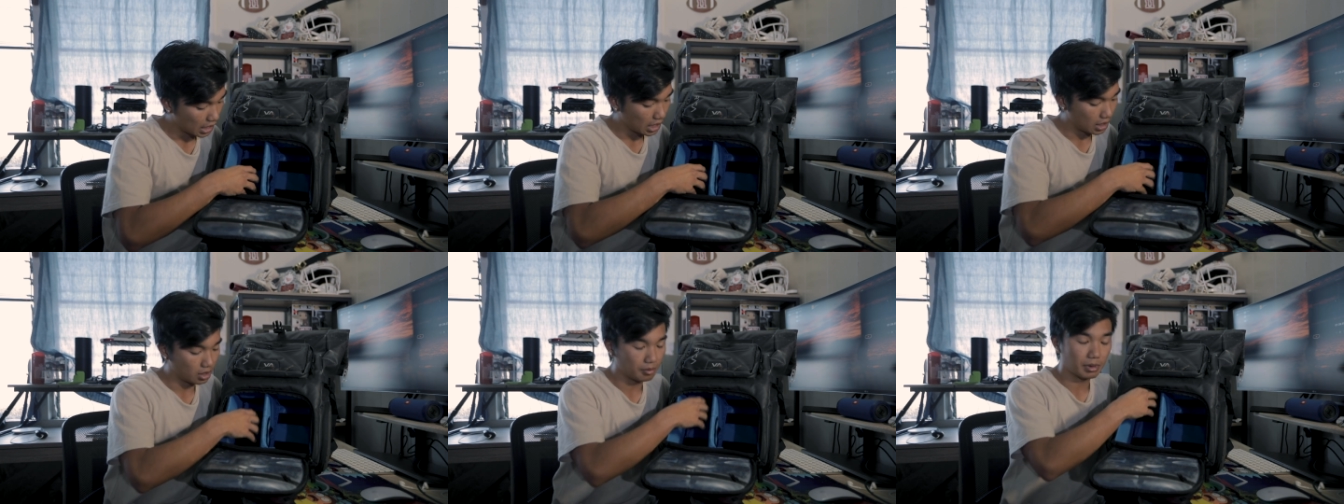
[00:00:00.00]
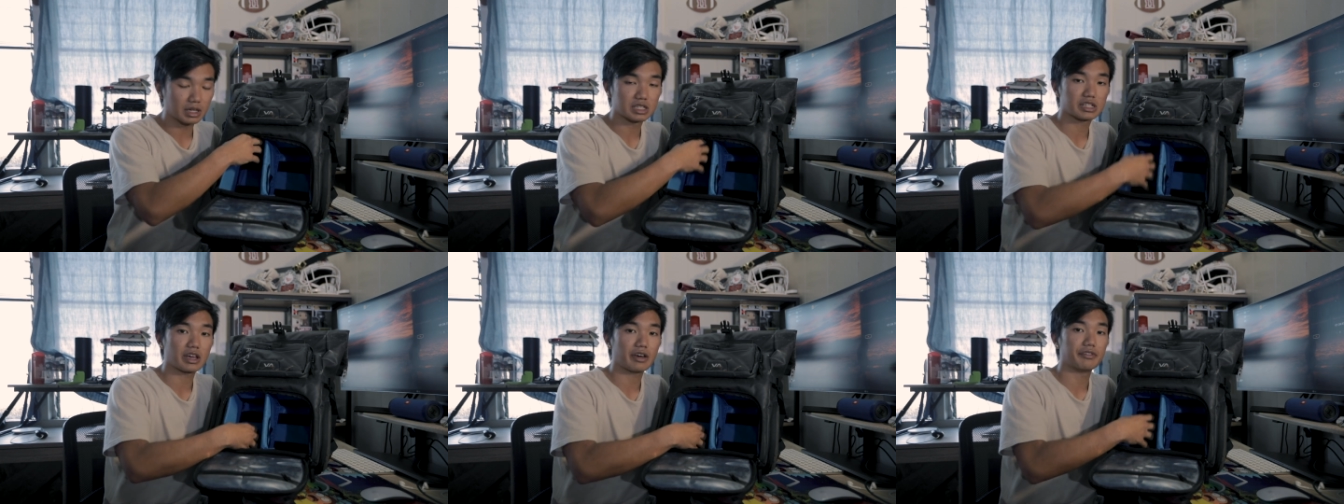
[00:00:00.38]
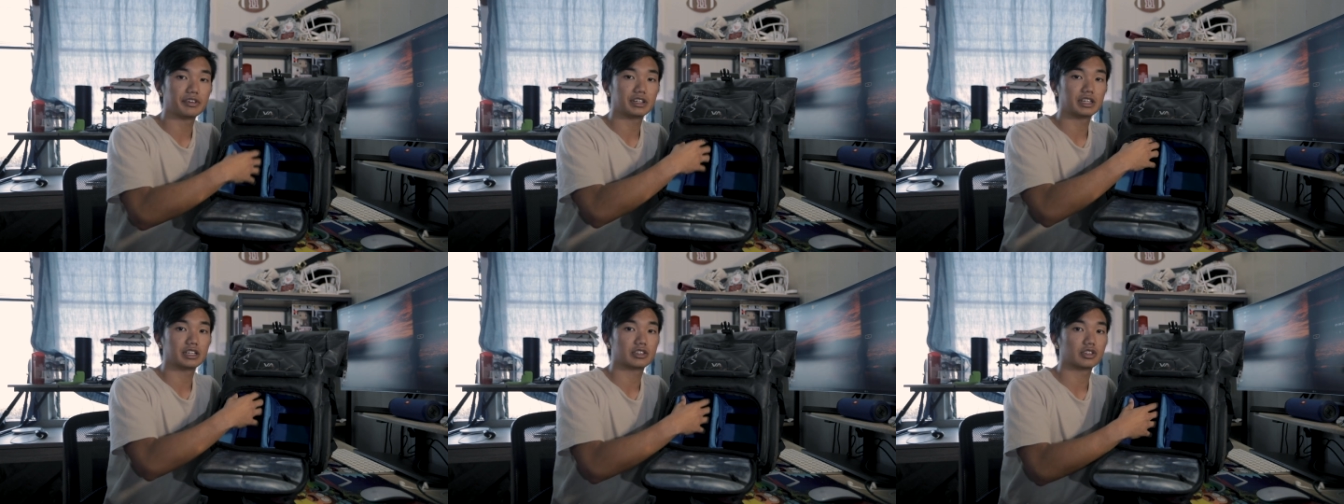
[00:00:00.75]
and then my
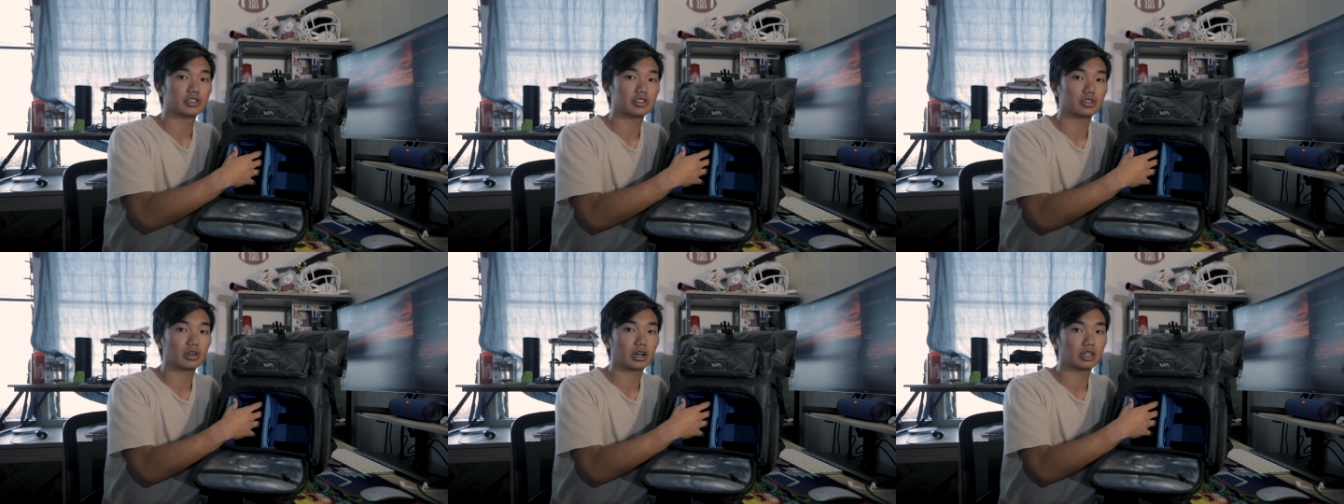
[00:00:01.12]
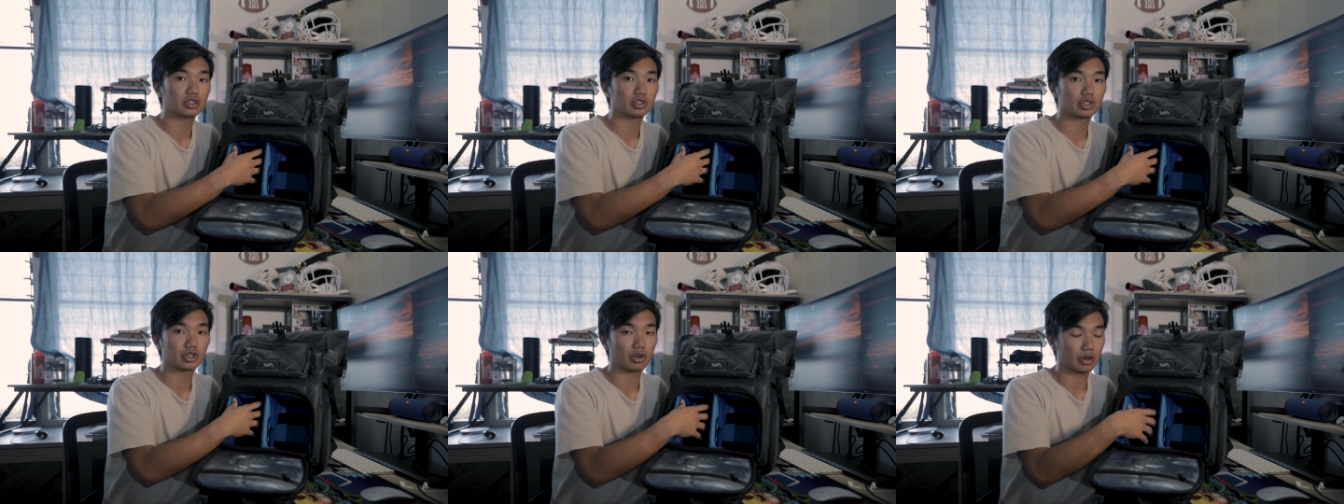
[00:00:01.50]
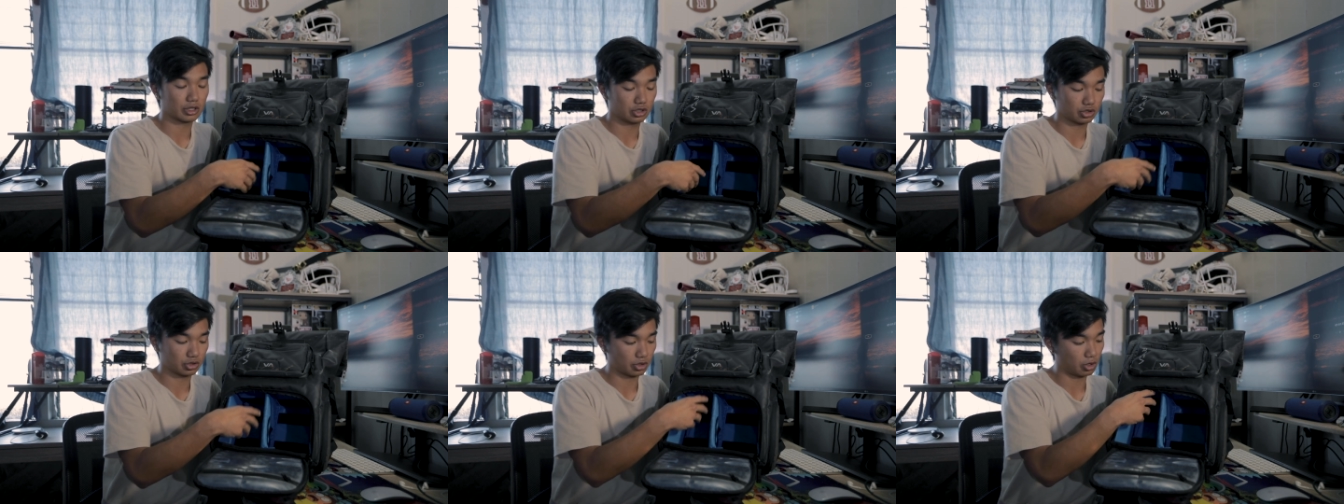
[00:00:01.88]
70 to 200
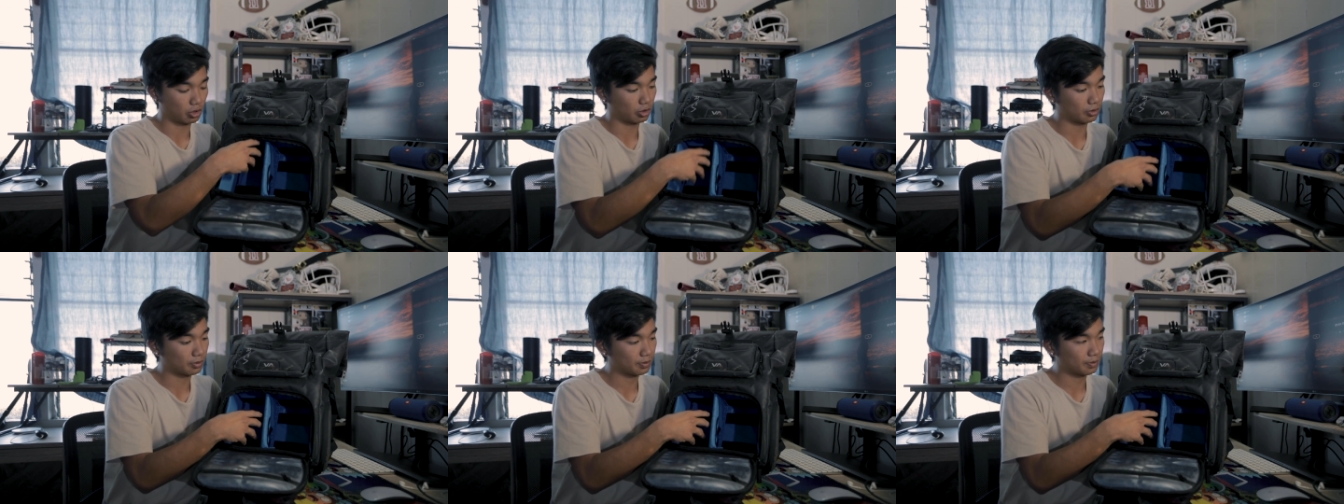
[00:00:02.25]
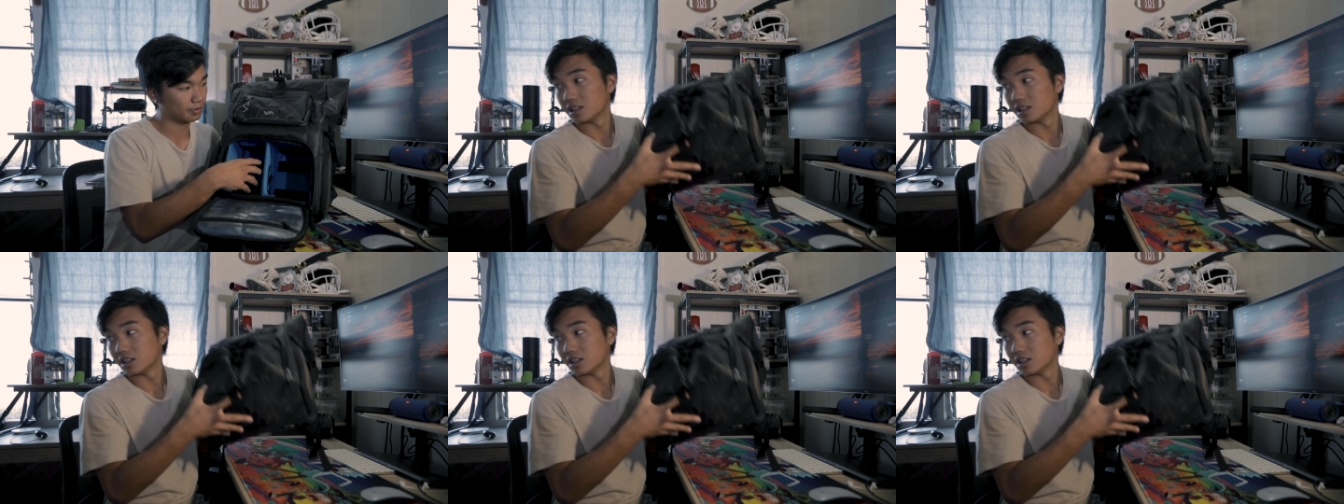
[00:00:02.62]
or drone.